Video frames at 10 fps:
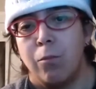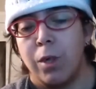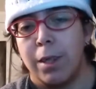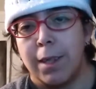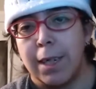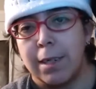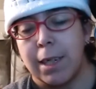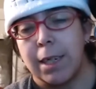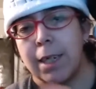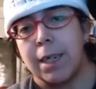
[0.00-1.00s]
one of the things
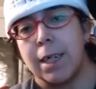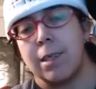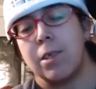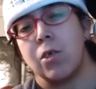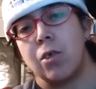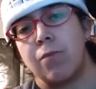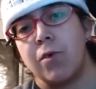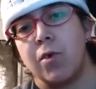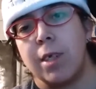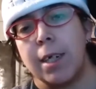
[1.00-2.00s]
that he had
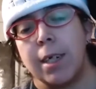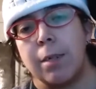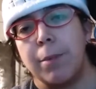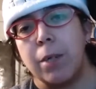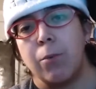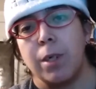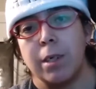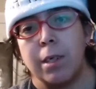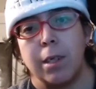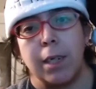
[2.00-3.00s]
first studied to be
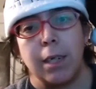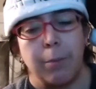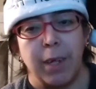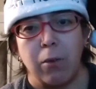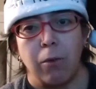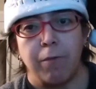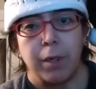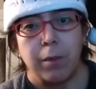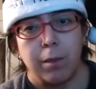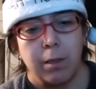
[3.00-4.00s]
was in the medical
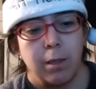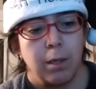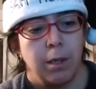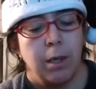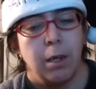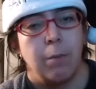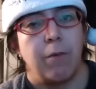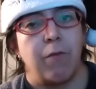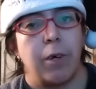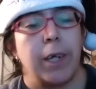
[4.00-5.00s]
field
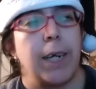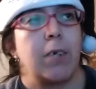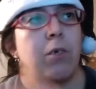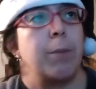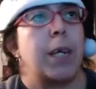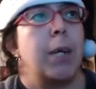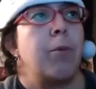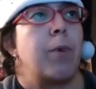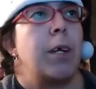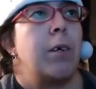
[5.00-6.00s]
before he actually became
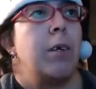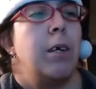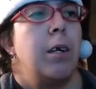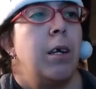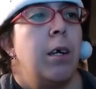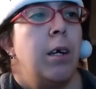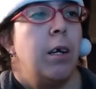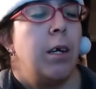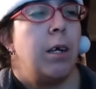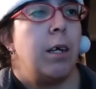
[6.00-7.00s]
a writer.
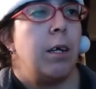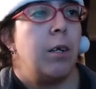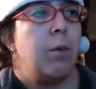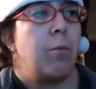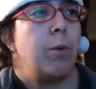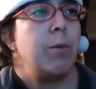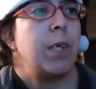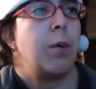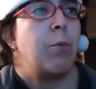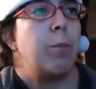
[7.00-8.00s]
And what was
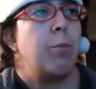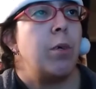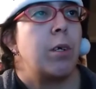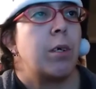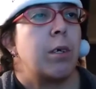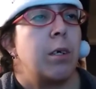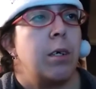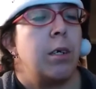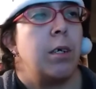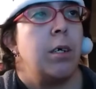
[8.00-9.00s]
that one book?
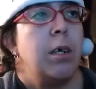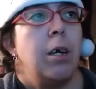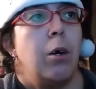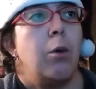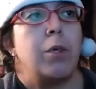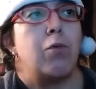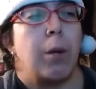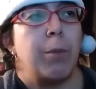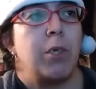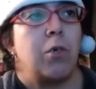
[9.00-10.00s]

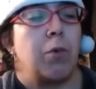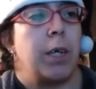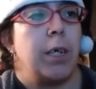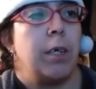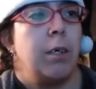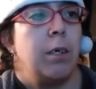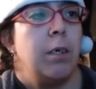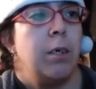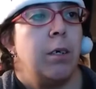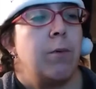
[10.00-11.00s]
Andromeda Strain
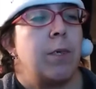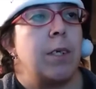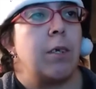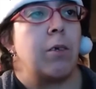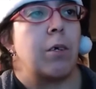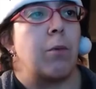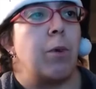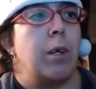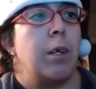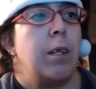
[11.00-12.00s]
was another good
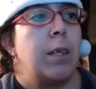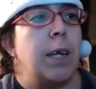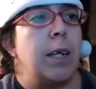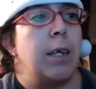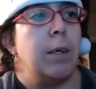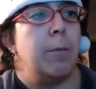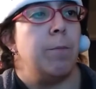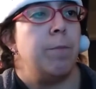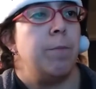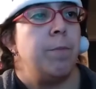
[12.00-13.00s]
one that
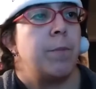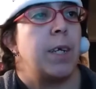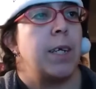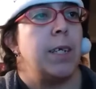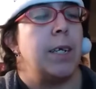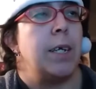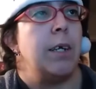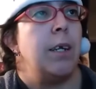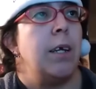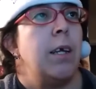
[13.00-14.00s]
that he
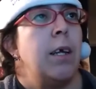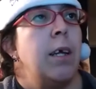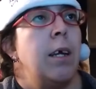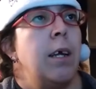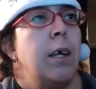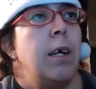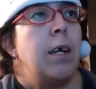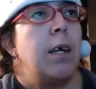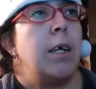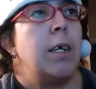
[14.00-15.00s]
did.
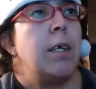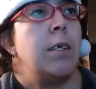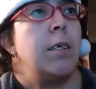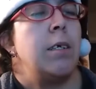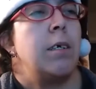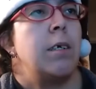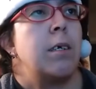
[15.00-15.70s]
And